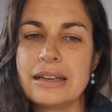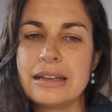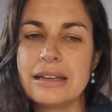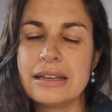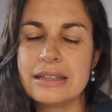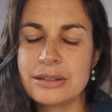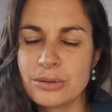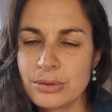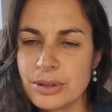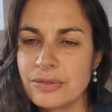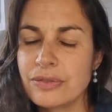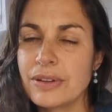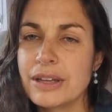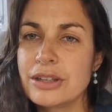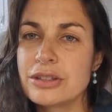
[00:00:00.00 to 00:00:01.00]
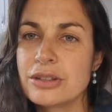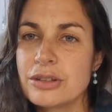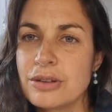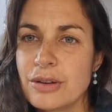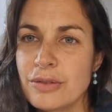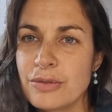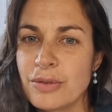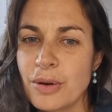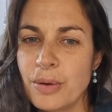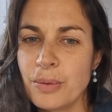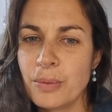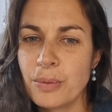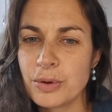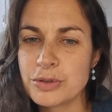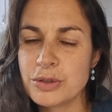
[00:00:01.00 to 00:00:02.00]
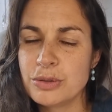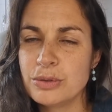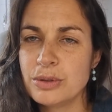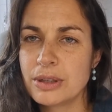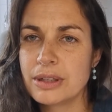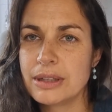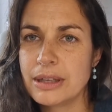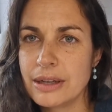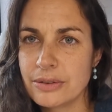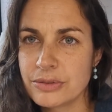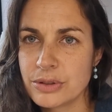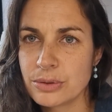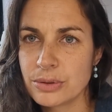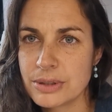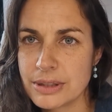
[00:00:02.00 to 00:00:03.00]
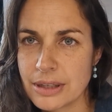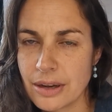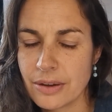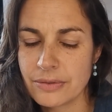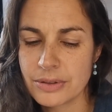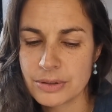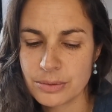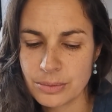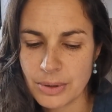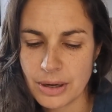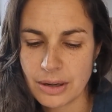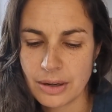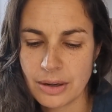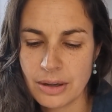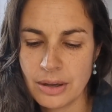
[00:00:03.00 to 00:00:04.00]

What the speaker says: is a reflection of what you can gift yourself as well.